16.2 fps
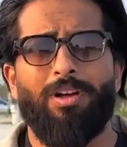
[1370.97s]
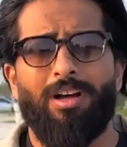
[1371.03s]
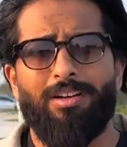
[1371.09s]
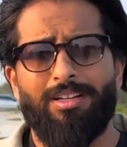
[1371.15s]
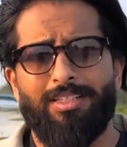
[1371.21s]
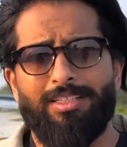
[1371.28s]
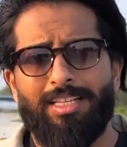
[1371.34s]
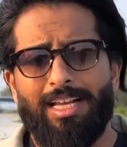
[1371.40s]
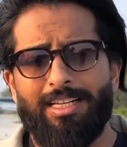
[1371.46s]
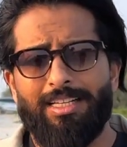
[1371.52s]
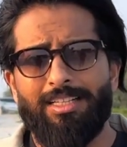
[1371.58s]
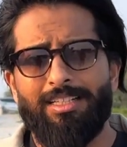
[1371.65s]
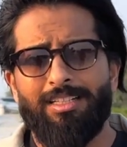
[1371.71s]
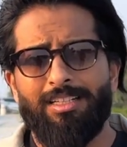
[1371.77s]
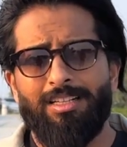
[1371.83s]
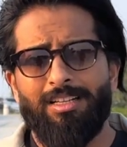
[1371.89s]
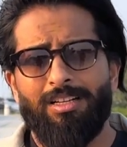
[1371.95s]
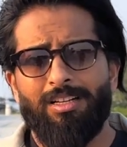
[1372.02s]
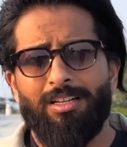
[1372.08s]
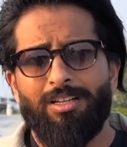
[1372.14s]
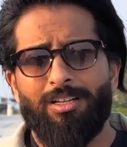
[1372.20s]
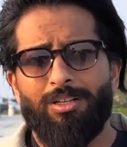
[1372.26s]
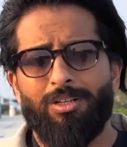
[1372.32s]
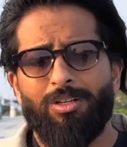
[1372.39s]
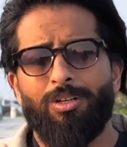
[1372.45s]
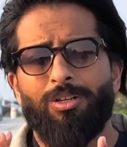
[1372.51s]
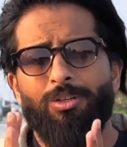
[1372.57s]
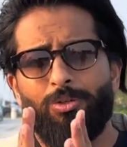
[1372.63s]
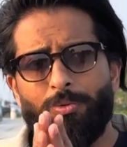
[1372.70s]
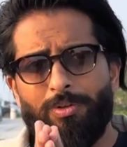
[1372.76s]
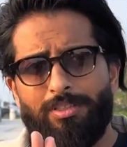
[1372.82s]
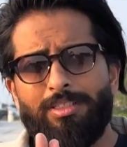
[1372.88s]
understanding
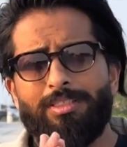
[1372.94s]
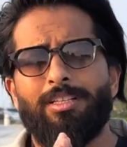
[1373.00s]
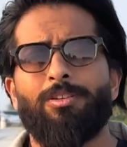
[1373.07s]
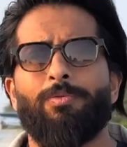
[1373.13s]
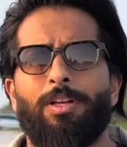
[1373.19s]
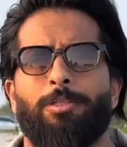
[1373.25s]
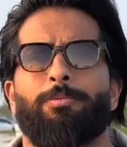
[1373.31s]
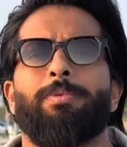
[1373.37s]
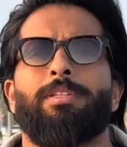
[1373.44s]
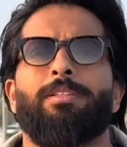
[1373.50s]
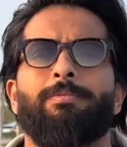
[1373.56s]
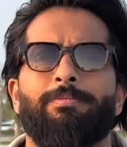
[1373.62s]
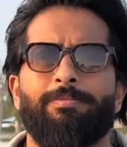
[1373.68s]
towards his investment.